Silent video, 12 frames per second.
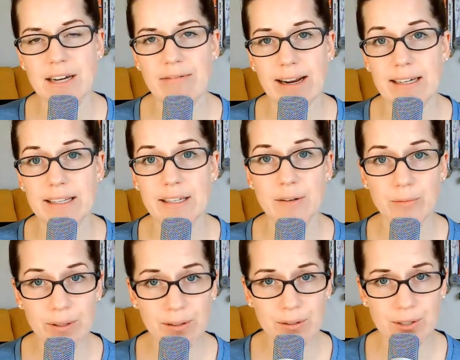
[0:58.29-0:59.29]
directly
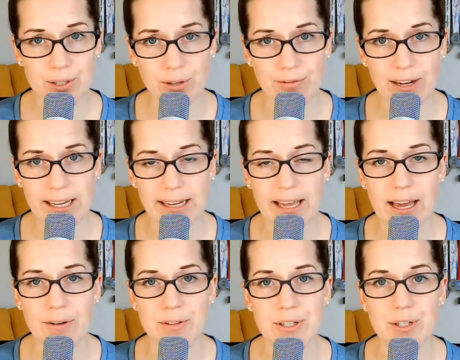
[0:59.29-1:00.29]
with your Snowflake
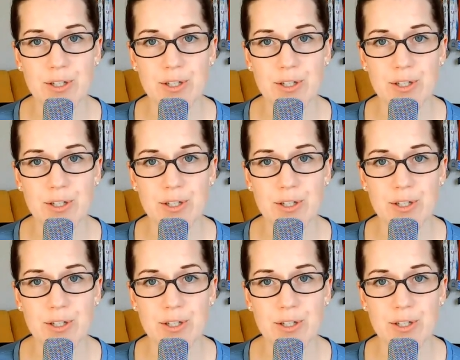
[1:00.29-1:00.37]
account.